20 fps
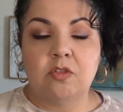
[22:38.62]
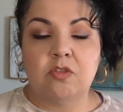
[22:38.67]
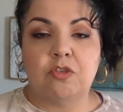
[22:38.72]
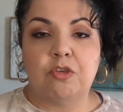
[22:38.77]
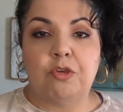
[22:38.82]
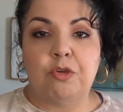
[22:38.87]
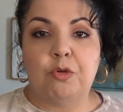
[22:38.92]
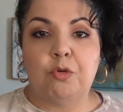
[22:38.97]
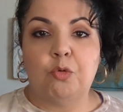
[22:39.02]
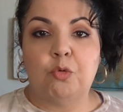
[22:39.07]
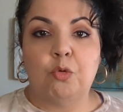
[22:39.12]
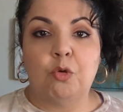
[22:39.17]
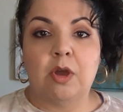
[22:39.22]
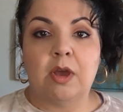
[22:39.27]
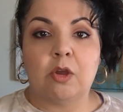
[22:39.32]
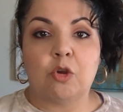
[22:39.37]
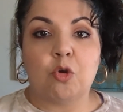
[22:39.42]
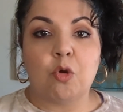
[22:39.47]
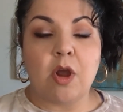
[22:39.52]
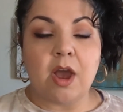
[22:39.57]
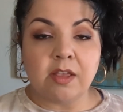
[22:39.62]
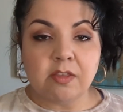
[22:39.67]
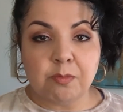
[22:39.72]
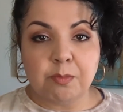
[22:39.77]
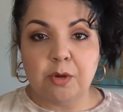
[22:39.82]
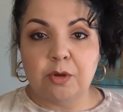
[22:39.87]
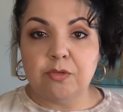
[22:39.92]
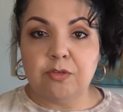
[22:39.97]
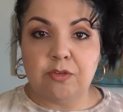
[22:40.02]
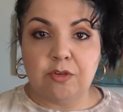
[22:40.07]
to cross
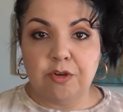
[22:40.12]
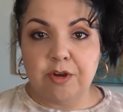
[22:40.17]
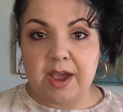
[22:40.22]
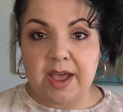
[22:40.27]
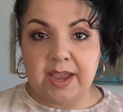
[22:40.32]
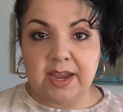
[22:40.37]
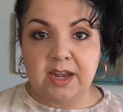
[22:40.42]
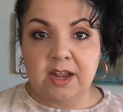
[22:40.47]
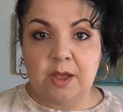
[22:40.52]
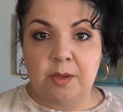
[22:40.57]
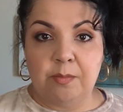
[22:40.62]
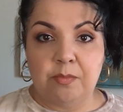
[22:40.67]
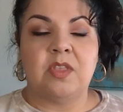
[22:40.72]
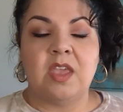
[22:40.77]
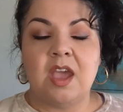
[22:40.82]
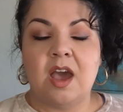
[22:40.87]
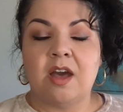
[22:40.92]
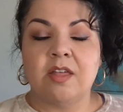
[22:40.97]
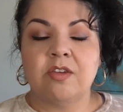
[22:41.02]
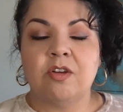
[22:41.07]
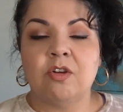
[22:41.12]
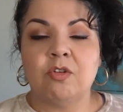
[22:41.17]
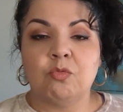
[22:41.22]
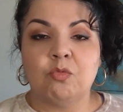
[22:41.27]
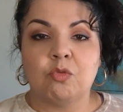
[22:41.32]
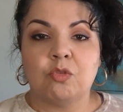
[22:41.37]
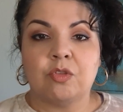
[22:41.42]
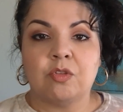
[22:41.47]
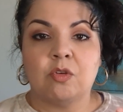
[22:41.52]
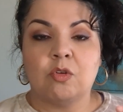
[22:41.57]
post your item, the other
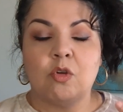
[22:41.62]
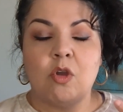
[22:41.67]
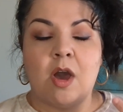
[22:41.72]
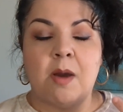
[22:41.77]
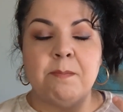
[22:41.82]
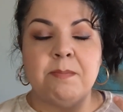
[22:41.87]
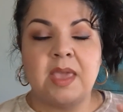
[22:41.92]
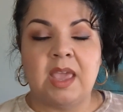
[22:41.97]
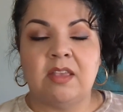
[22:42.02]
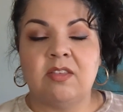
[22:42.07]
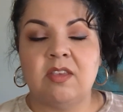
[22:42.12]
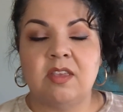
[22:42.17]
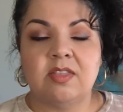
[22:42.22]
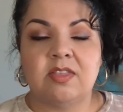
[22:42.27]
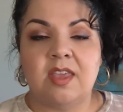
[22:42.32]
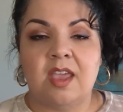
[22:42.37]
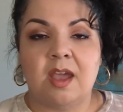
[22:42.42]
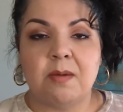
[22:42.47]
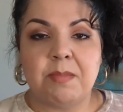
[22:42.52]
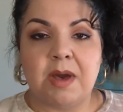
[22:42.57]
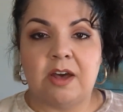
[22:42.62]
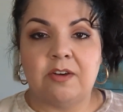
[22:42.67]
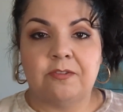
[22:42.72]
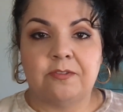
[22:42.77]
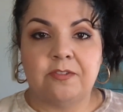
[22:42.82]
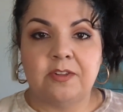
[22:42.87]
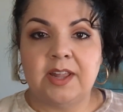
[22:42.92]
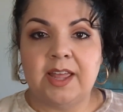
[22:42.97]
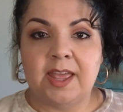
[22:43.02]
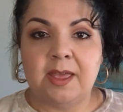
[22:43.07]
amazing thing about
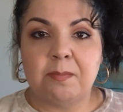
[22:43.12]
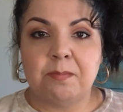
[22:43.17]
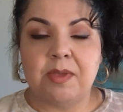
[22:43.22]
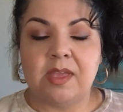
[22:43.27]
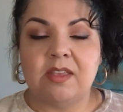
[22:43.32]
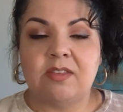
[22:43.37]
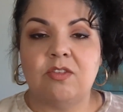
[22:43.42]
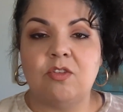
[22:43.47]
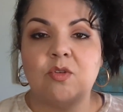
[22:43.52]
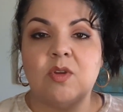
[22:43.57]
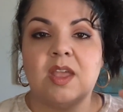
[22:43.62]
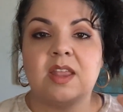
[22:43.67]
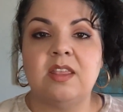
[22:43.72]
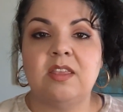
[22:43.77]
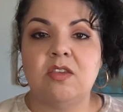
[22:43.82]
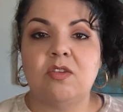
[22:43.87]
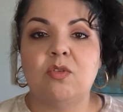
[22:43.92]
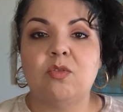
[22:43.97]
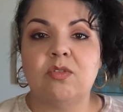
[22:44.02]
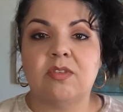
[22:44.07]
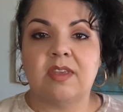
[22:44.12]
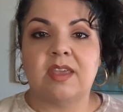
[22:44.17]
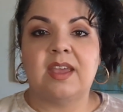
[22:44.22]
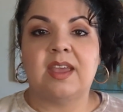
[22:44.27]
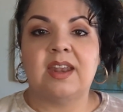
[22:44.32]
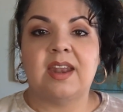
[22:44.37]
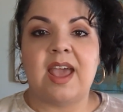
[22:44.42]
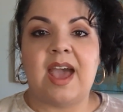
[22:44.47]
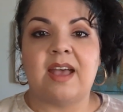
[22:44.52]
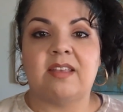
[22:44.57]
Flyp is you can use
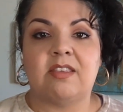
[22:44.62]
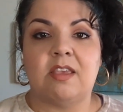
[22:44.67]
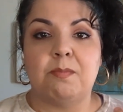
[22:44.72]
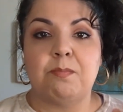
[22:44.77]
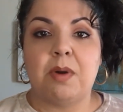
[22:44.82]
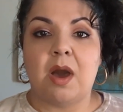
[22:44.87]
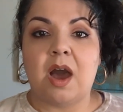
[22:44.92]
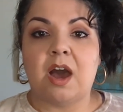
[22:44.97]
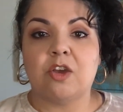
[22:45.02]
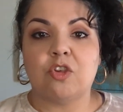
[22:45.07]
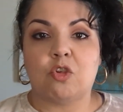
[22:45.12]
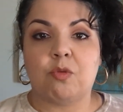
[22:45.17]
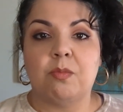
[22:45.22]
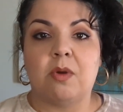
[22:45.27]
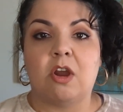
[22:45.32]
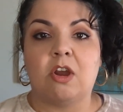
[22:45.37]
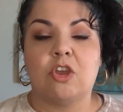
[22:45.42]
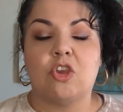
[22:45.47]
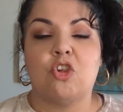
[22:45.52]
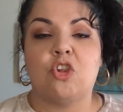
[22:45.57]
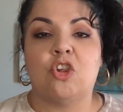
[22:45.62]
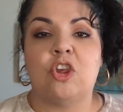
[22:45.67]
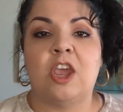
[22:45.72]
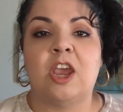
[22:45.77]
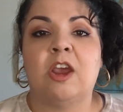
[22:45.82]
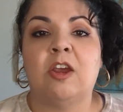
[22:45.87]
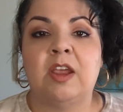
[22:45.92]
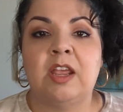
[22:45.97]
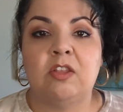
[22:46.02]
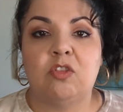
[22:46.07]
it as a Poshmark
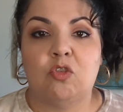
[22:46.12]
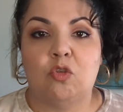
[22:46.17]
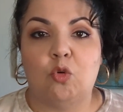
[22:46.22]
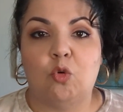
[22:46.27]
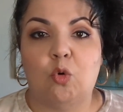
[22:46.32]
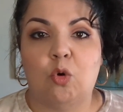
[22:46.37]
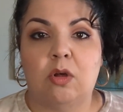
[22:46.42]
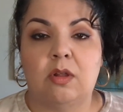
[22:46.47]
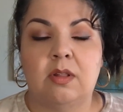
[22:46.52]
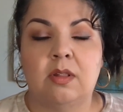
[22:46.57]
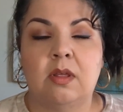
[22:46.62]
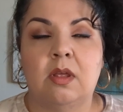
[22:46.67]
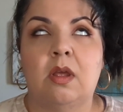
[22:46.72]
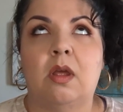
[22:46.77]
sharing tool.